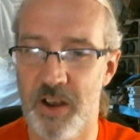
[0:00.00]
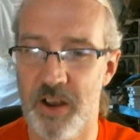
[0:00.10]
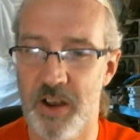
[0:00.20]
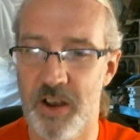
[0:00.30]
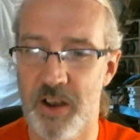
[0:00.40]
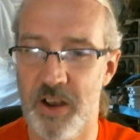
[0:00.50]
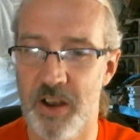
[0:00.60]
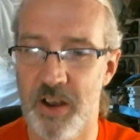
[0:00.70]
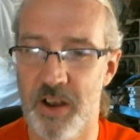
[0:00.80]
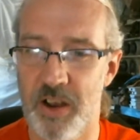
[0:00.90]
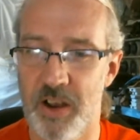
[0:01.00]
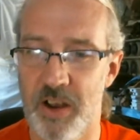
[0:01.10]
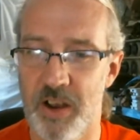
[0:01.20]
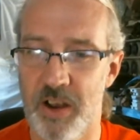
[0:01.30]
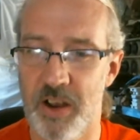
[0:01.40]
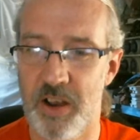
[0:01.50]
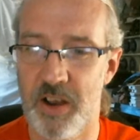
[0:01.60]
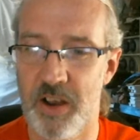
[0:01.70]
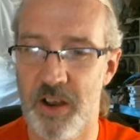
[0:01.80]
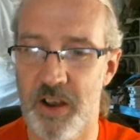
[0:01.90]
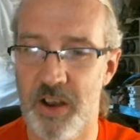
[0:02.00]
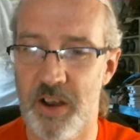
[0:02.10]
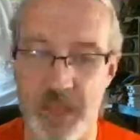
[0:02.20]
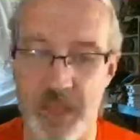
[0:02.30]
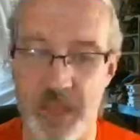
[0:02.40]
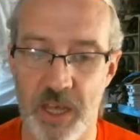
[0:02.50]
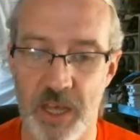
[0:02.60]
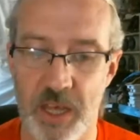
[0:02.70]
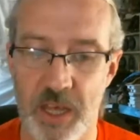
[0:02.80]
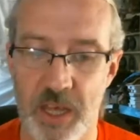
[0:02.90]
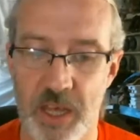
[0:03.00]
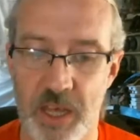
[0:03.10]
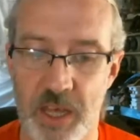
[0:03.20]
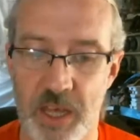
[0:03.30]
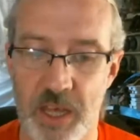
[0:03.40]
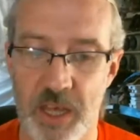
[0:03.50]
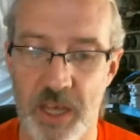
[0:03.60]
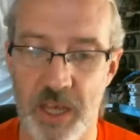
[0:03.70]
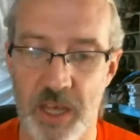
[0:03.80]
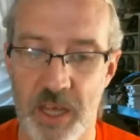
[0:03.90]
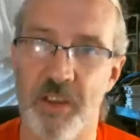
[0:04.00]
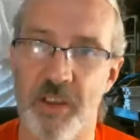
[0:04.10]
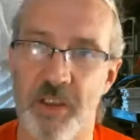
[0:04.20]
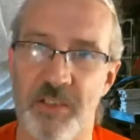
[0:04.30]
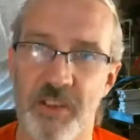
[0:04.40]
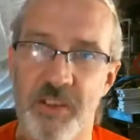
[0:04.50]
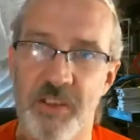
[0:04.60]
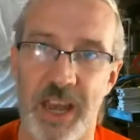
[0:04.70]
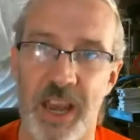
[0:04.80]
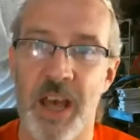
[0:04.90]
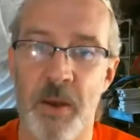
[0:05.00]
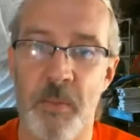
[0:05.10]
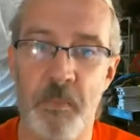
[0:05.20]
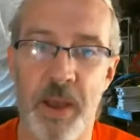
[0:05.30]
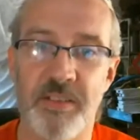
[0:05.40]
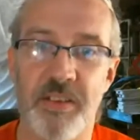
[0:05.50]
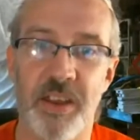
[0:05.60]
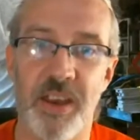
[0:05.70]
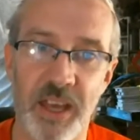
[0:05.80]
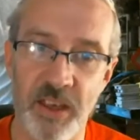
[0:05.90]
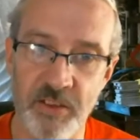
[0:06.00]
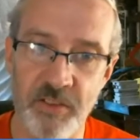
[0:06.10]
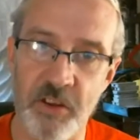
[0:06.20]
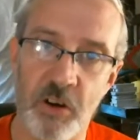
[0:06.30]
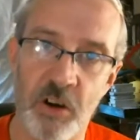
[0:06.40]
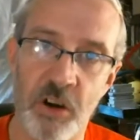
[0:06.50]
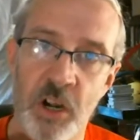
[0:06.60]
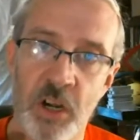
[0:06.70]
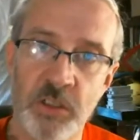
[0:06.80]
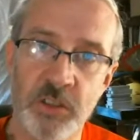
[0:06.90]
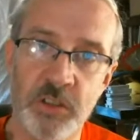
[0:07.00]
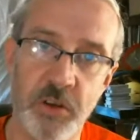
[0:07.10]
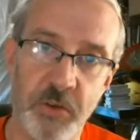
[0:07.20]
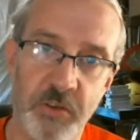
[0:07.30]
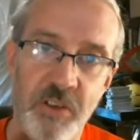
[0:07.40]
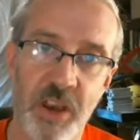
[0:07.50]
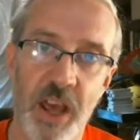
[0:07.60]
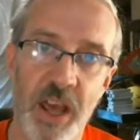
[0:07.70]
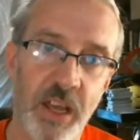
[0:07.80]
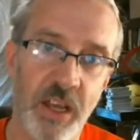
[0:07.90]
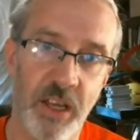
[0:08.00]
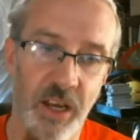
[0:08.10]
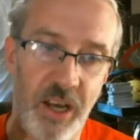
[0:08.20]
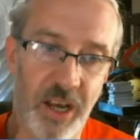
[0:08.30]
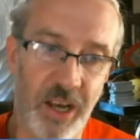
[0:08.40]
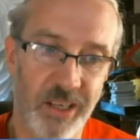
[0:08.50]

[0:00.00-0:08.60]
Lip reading: something to having something that engages more of the senses and makes it easier to stay